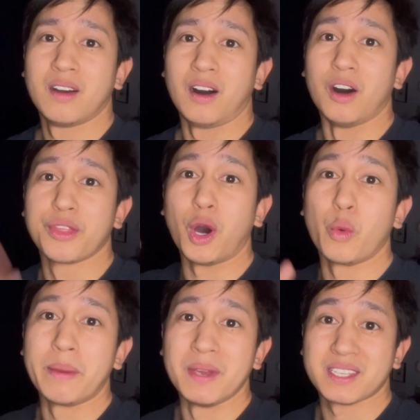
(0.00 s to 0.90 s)
although
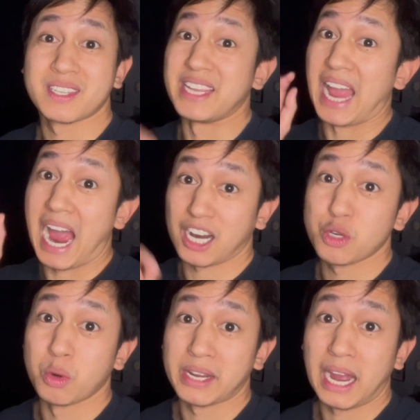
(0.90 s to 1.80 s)
we missed the
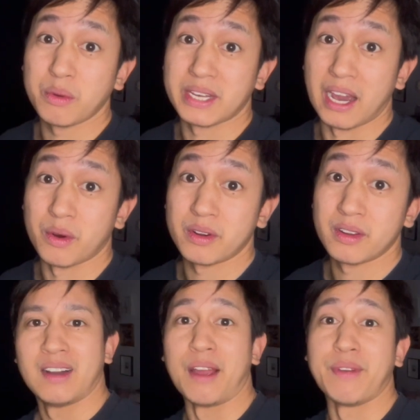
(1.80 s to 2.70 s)
actual countdown,
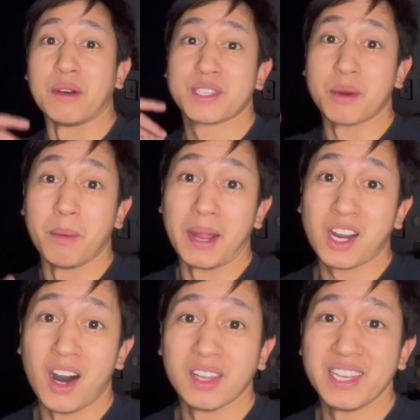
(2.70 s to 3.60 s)
I found some of my
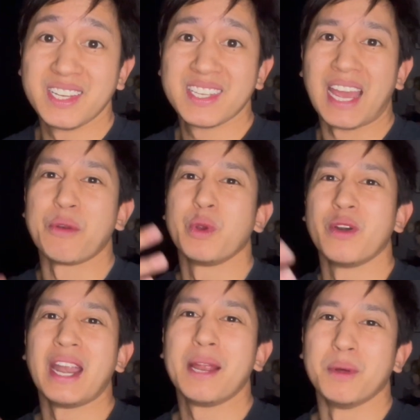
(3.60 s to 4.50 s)
colleagues and we
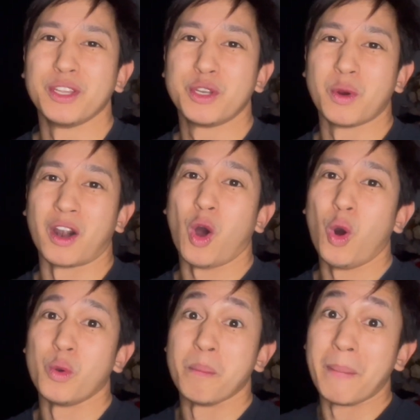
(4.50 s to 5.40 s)
were able to do our
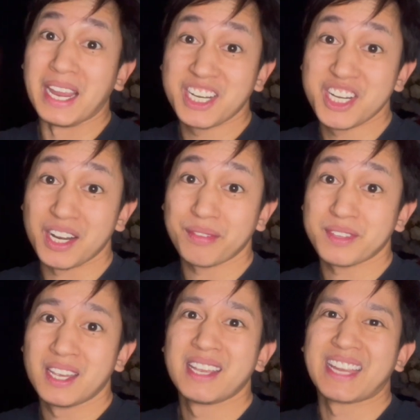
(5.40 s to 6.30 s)
own
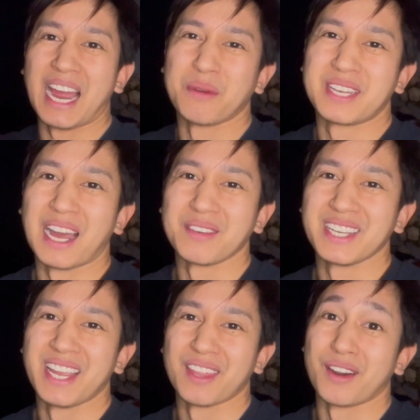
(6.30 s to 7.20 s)
makeshift countdown
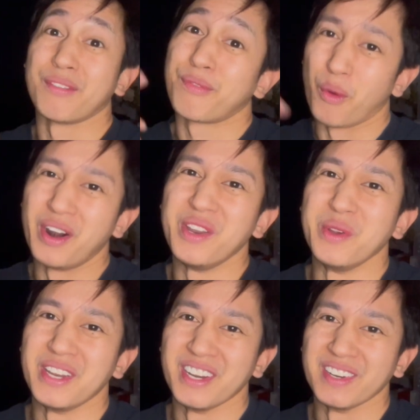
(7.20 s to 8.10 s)
together for New
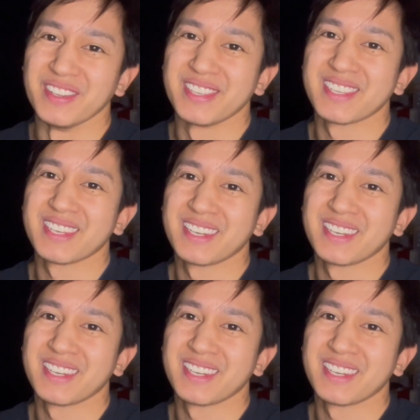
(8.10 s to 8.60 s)
Year's.